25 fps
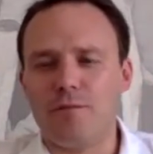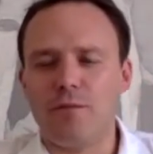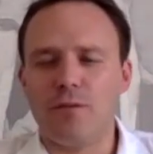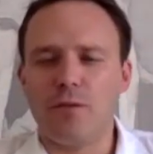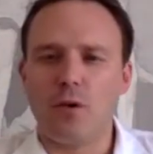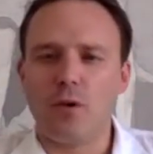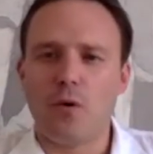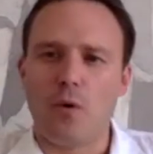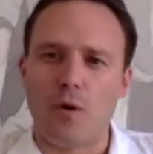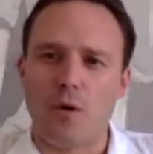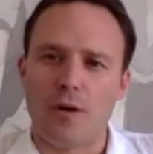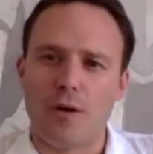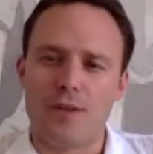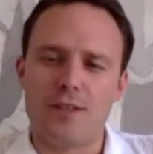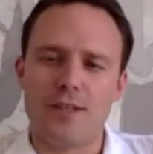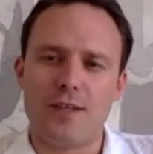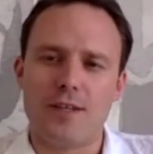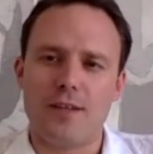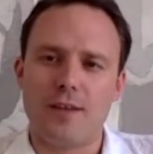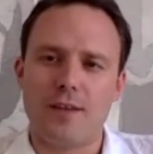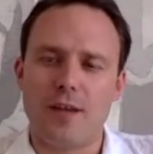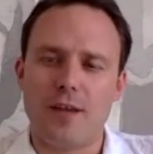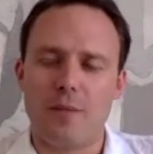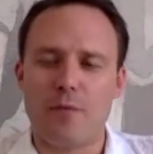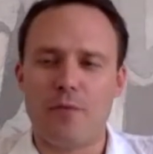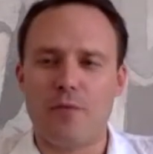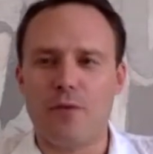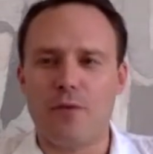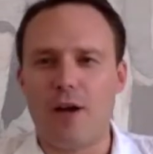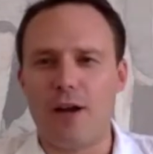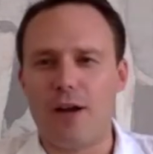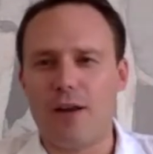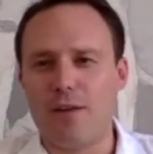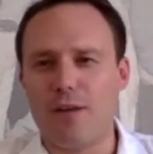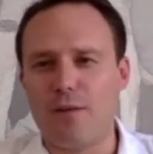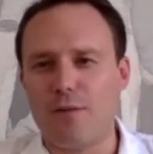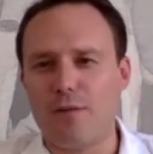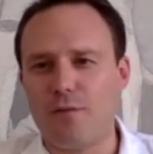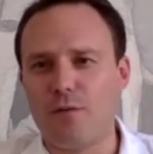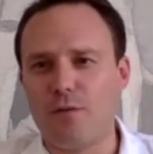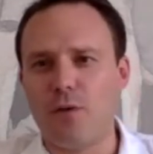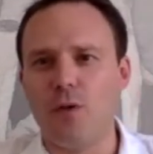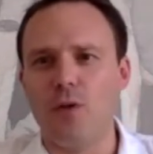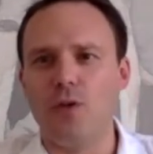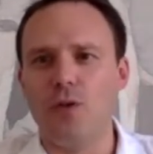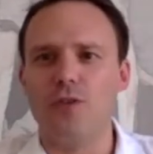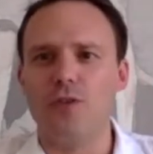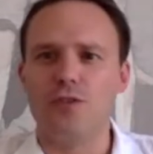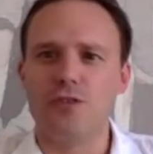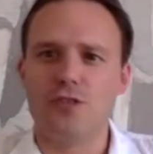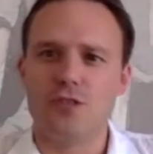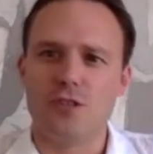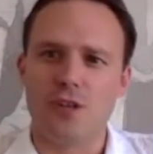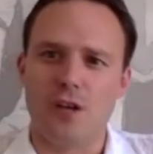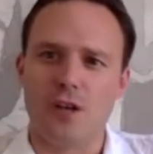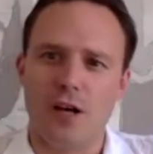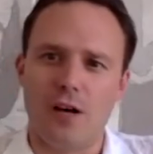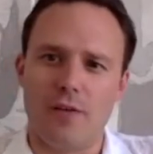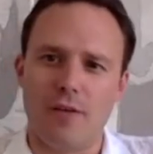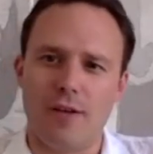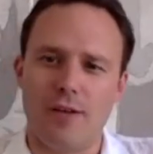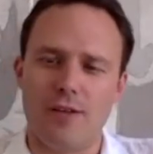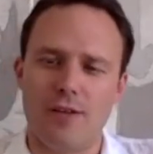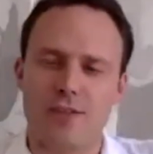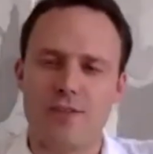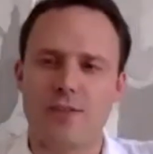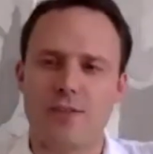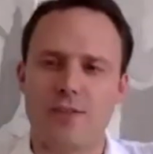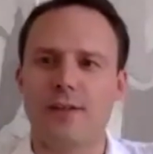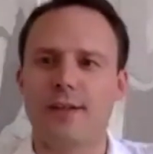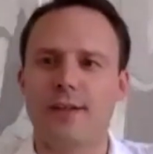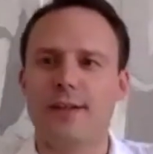quality that they provide with the food, the service,